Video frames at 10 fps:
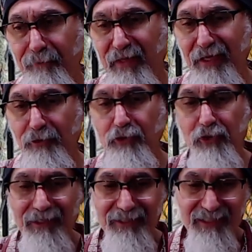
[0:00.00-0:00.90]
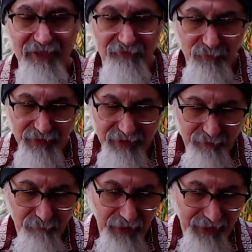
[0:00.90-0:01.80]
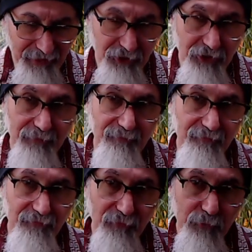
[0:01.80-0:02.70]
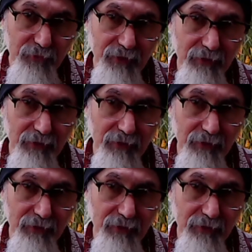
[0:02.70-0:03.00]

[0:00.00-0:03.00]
and you're trying to save money on buying cheap food,